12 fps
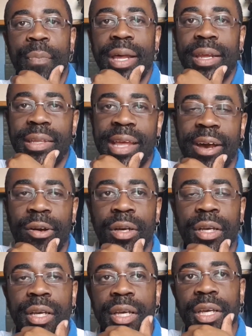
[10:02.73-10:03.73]
better now.
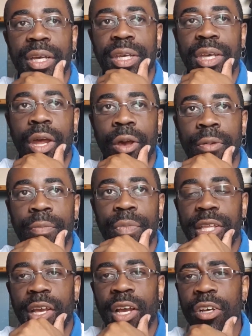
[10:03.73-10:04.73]
You know,
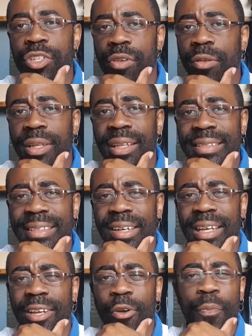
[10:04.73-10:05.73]
the controller does
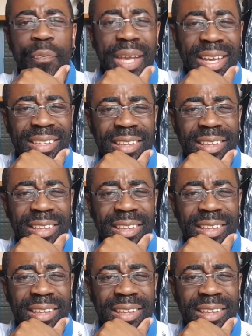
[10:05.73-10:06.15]
look a little big